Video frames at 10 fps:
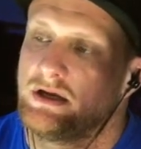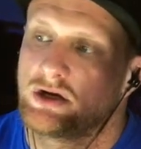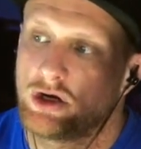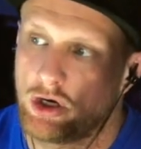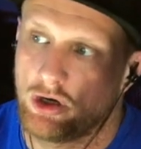
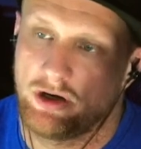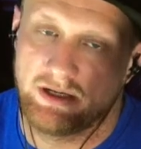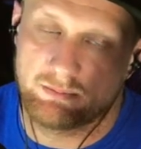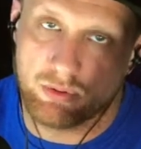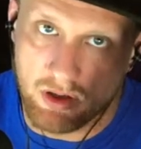
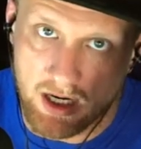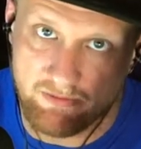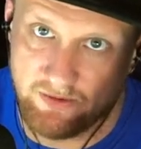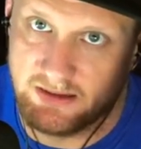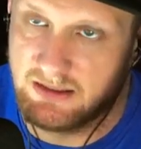current
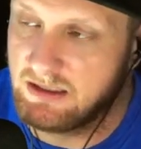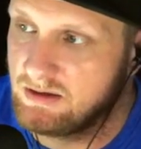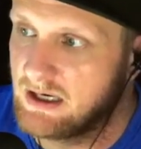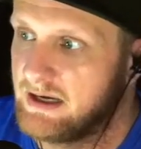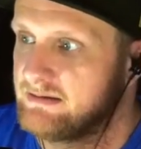profit that you
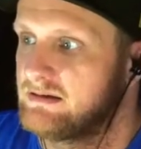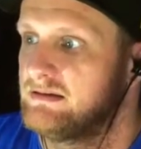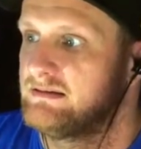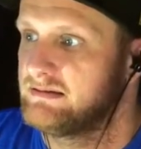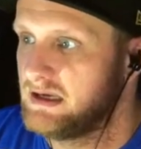guys
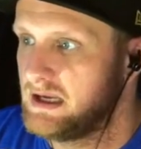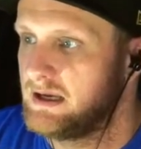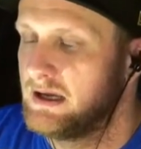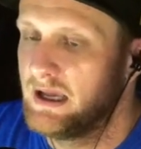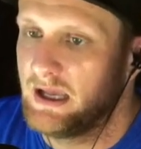could see.
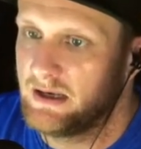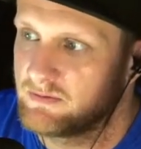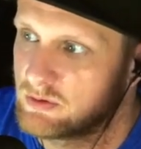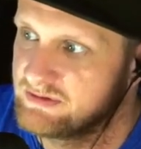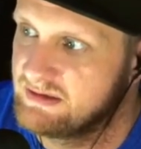And of
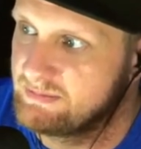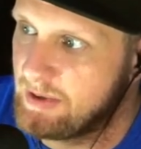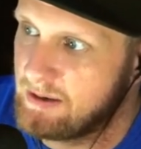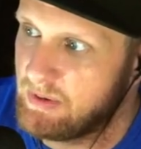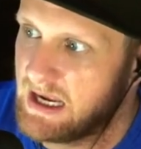course, this
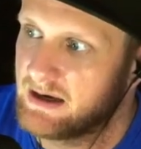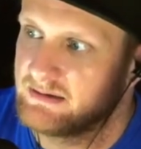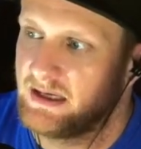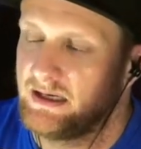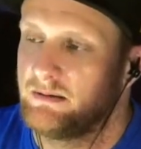may be
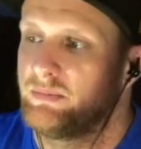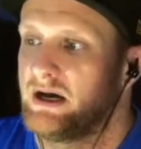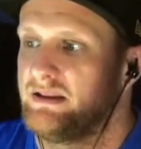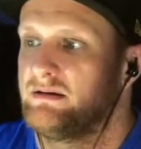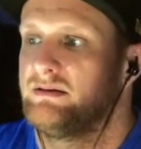outdated
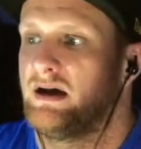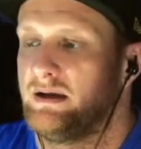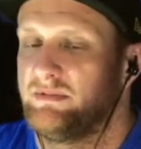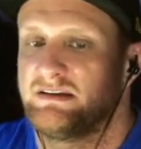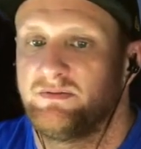by the
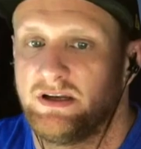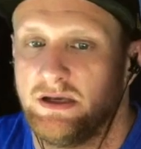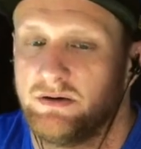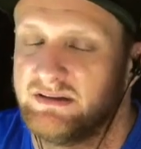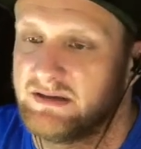time this
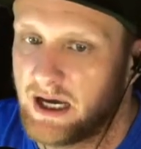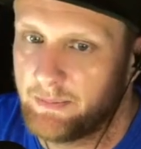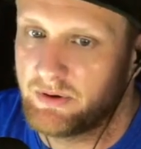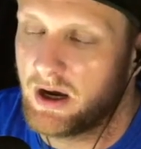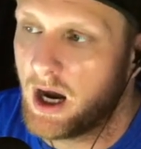video is
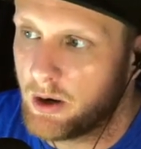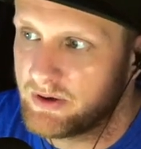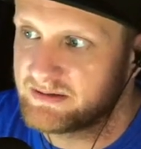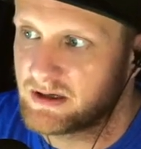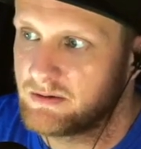up.
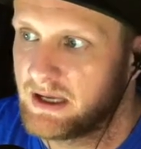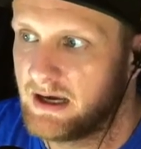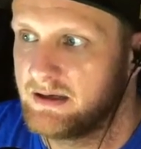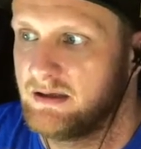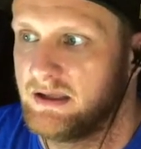Always go
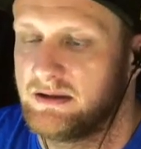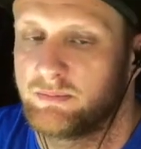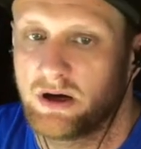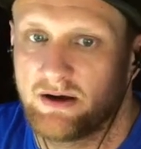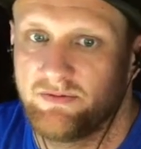calculate the
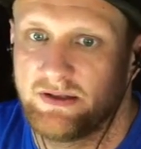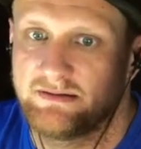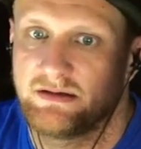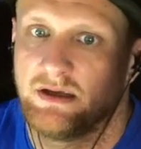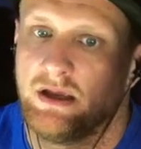
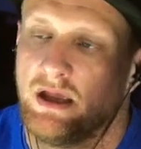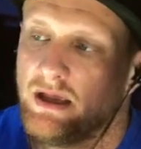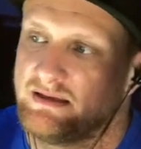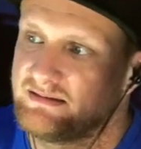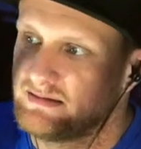profit
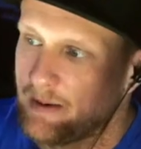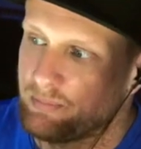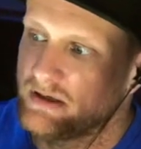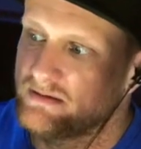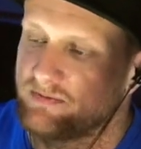
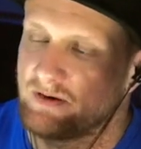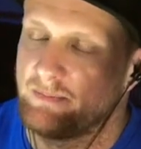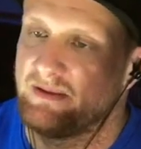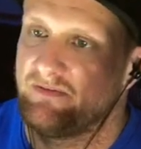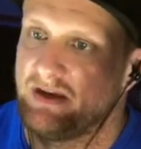separate
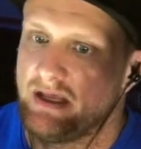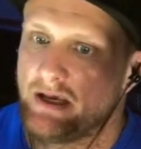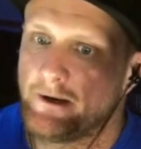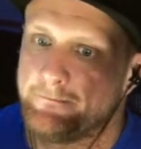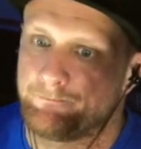from the
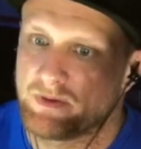video